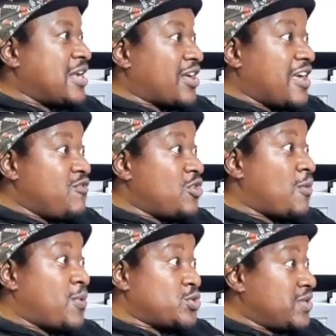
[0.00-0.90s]
it now gave
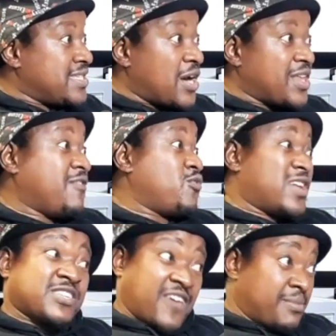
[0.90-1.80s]
you an opportunity, or
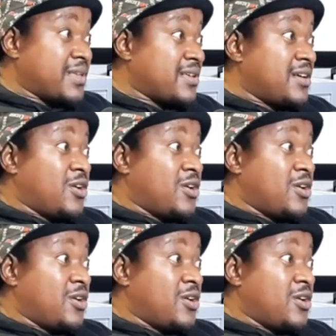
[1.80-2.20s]
even less fair.